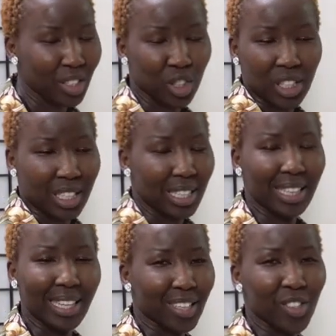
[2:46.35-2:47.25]

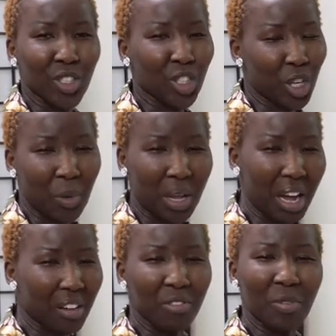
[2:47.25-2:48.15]
she likes to show it
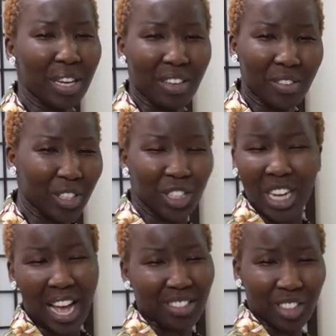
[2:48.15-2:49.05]
off whenever
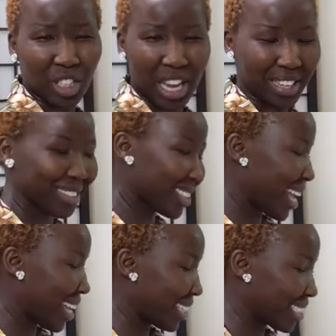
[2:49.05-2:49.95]
she has a chance,
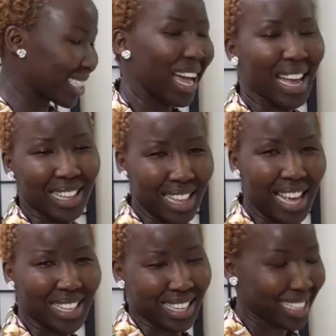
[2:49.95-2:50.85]
and I
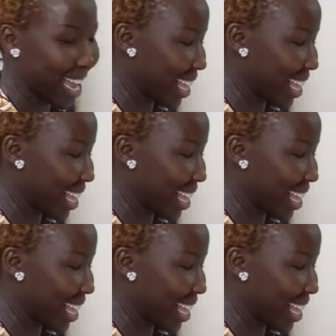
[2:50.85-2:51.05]
like it.